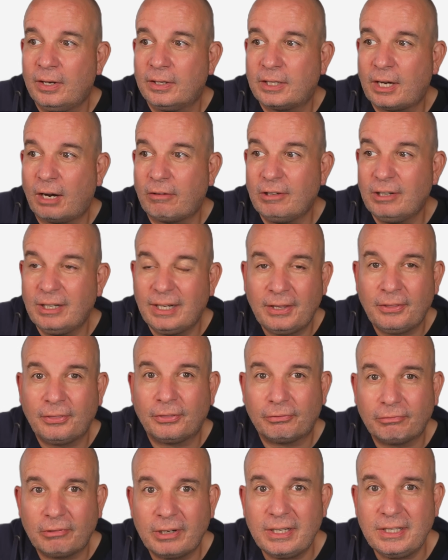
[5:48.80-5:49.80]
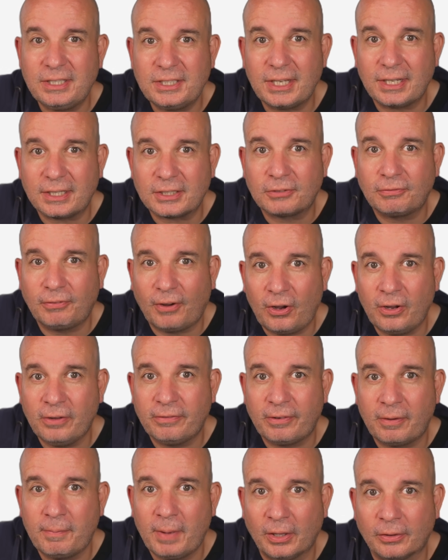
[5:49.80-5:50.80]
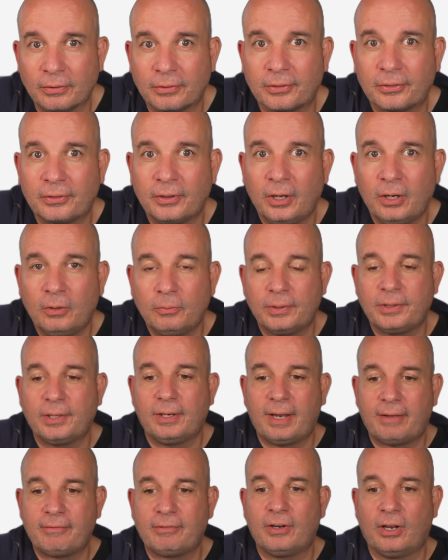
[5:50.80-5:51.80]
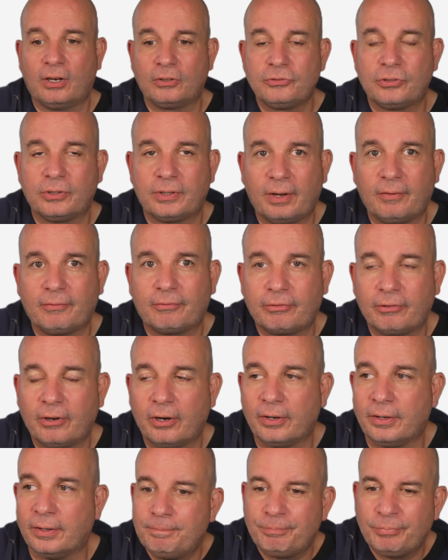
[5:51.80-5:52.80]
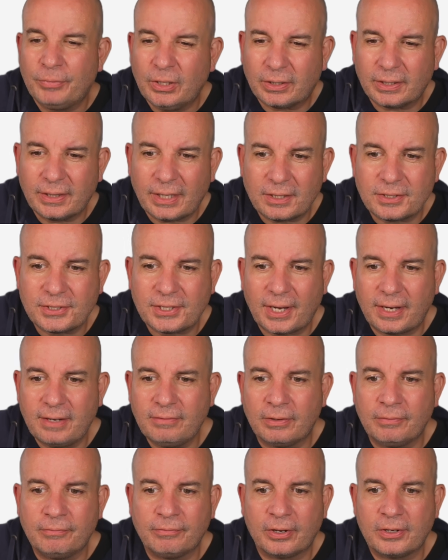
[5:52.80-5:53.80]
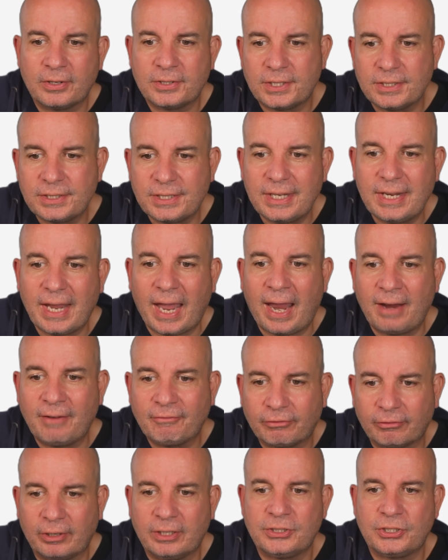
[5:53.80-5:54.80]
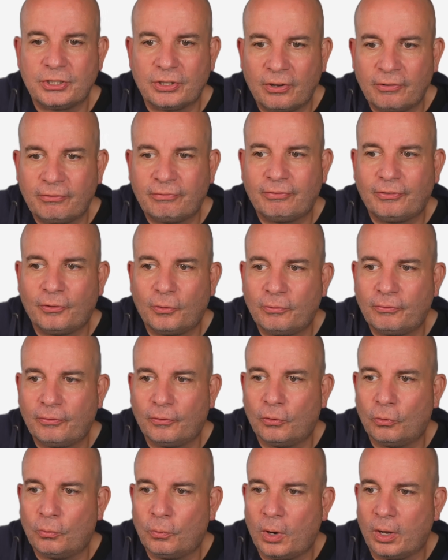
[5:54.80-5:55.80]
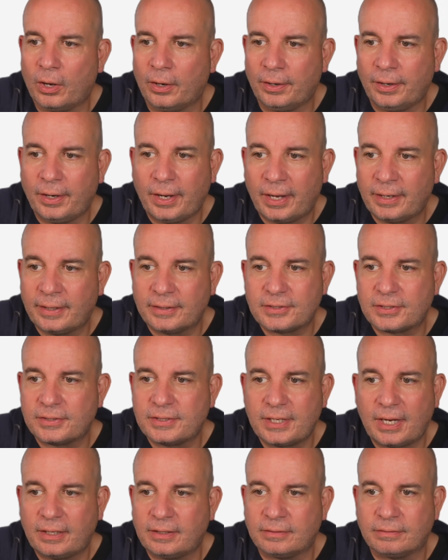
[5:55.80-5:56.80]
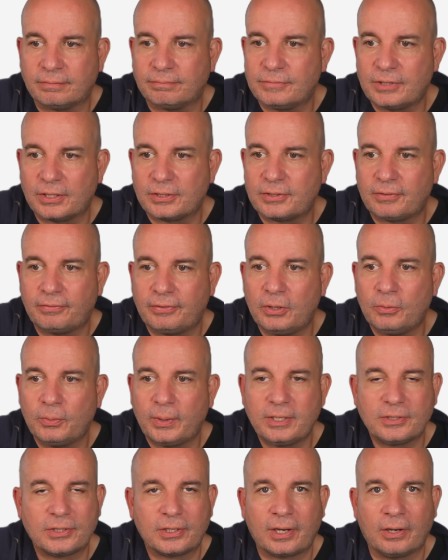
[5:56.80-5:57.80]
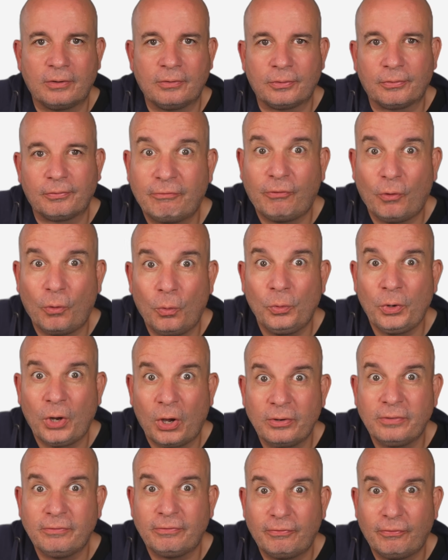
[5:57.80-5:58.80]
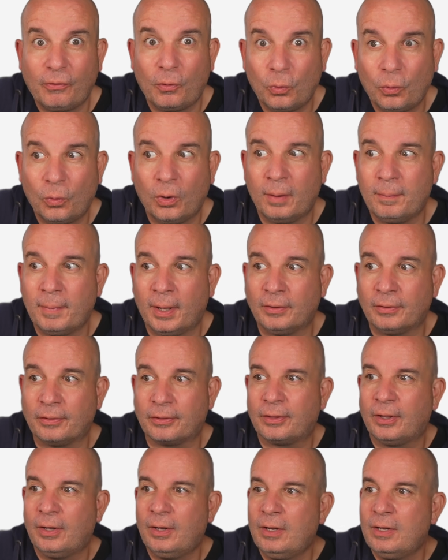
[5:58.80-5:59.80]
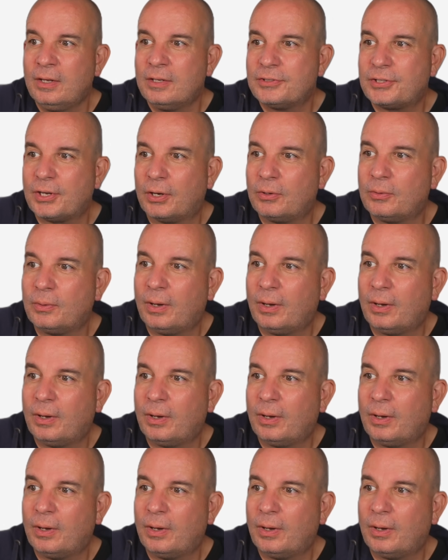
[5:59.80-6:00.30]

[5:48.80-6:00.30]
currently 365 a month with 1100 up front. Look at that saving versus the average of 441, and as I said just a few weeks ago, 494 a month. So